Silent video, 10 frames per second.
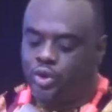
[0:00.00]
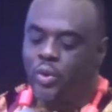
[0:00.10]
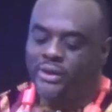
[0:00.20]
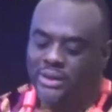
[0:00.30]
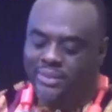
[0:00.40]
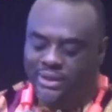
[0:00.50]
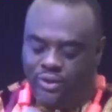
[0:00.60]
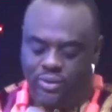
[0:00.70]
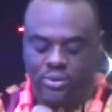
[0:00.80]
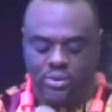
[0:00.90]
Joel chapter
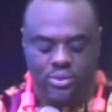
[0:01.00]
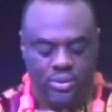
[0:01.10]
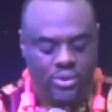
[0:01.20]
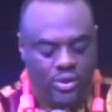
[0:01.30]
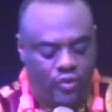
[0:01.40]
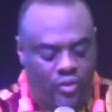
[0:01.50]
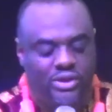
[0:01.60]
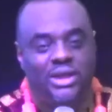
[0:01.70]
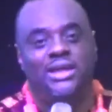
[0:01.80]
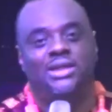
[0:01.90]
2,
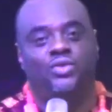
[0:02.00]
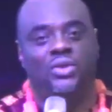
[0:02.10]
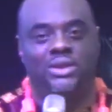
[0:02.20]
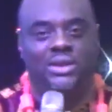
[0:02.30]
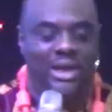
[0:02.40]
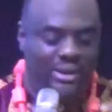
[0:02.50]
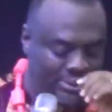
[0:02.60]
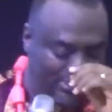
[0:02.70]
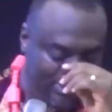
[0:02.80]
28 and 29.